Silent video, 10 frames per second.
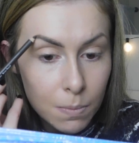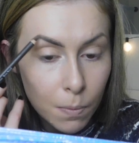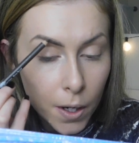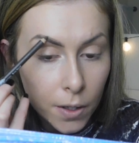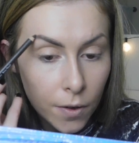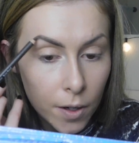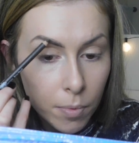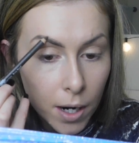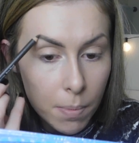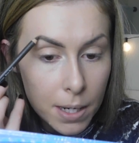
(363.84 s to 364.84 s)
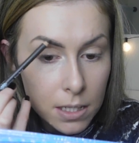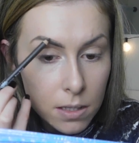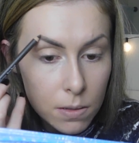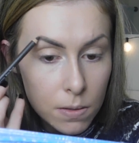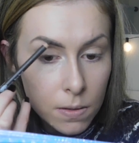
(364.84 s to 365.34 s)
micro brow
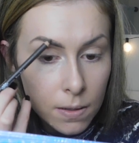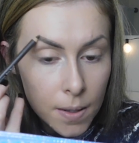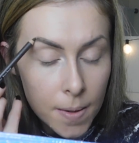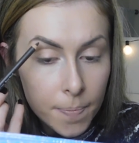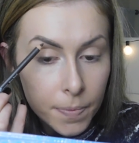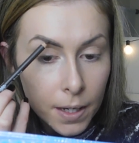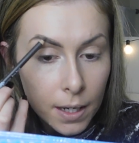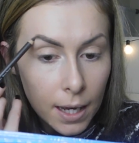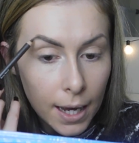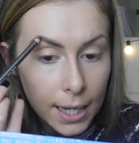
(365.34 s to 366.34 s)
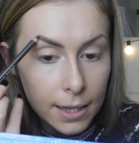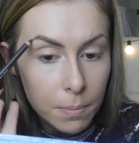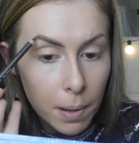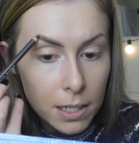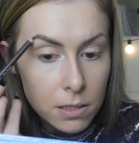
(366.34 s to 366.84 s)
pencil, and the
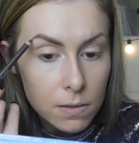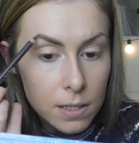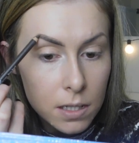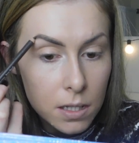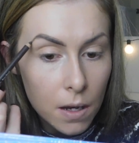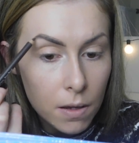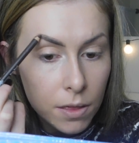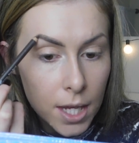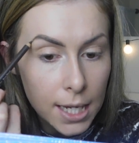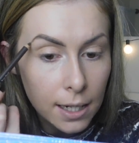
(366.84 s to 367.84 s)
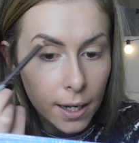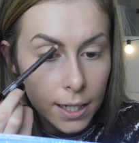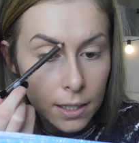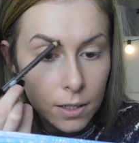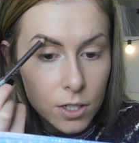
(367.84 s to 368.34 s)
pencil is so thin,
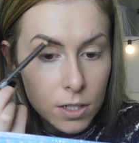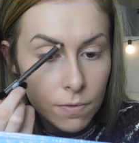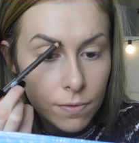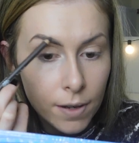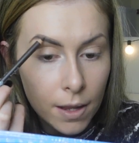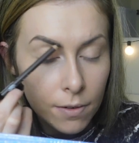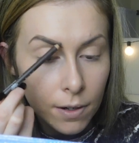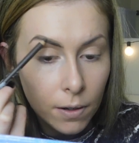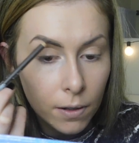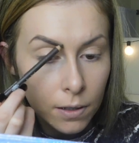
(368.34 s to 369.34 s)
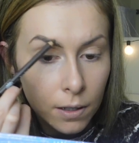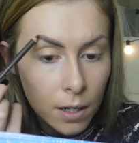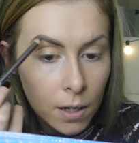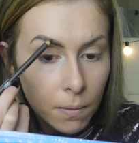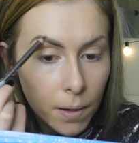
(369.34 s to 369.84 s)
like you just feather it on,
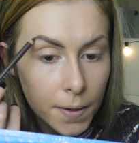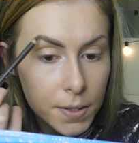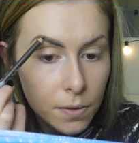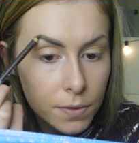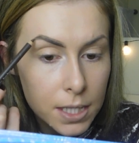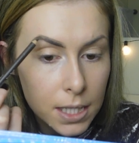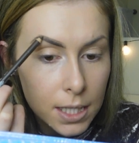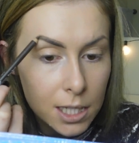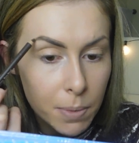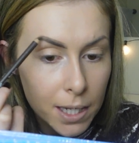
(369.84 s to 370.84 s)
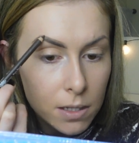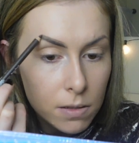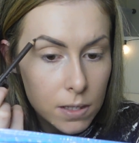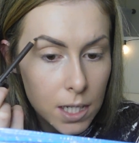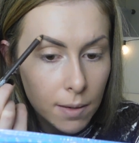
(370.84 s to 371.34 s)
whereas obviously this
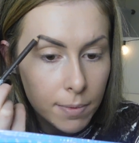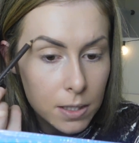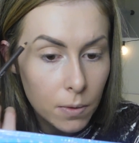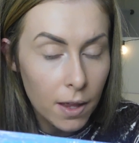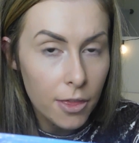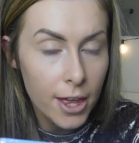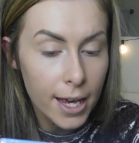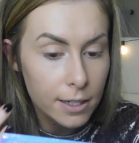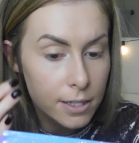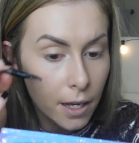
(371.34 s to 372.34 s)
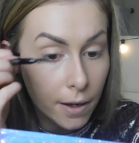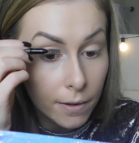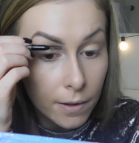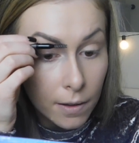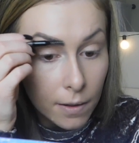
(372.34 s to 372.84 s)
pencil tip is quite thick, so
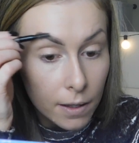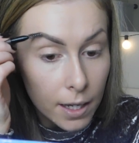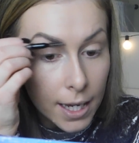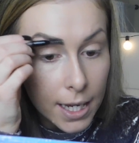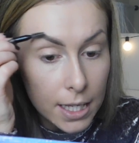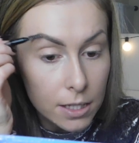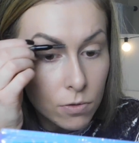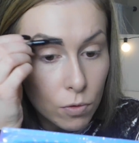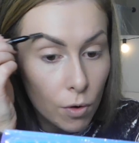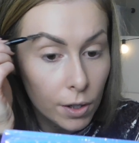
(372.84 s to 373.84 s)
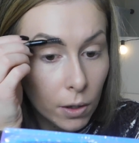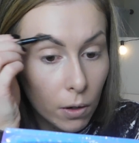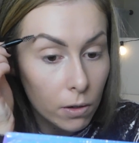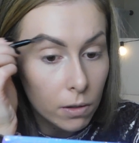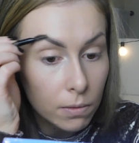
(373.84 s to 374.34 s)
it is drawing
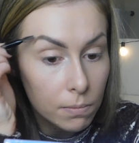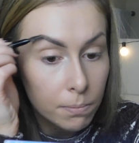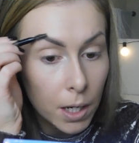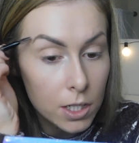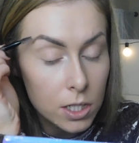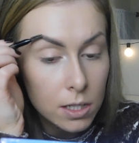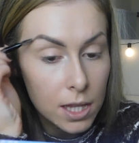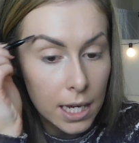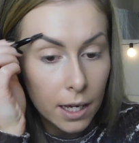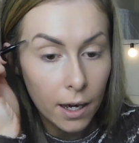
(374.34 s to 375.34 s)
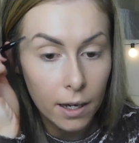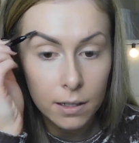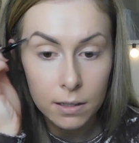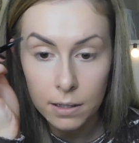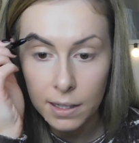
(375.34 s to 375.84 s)
on much thicker
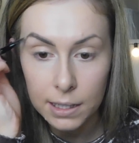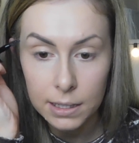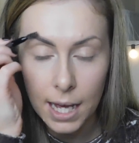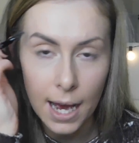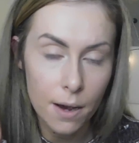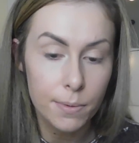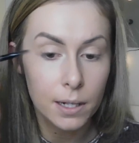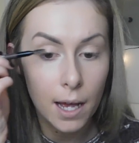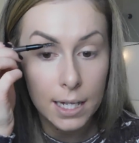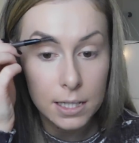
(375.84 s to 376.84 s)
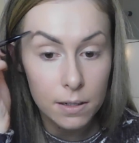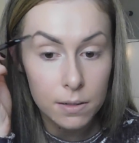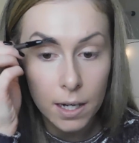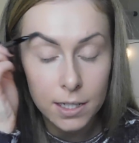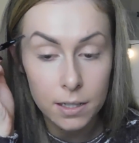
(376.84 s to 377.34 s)
that I would as
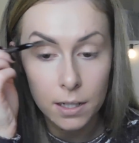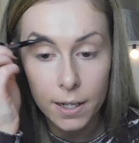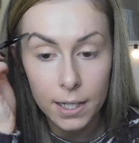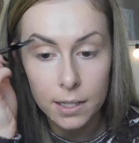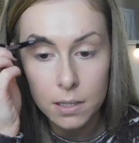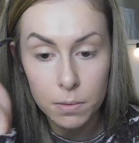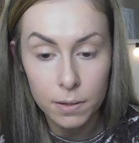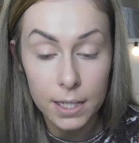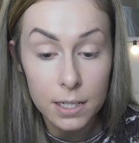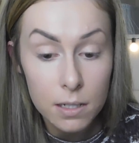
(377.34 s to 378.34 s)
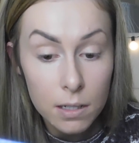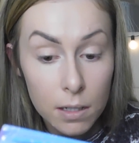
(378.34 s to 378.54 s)
I'd like it, to be honest.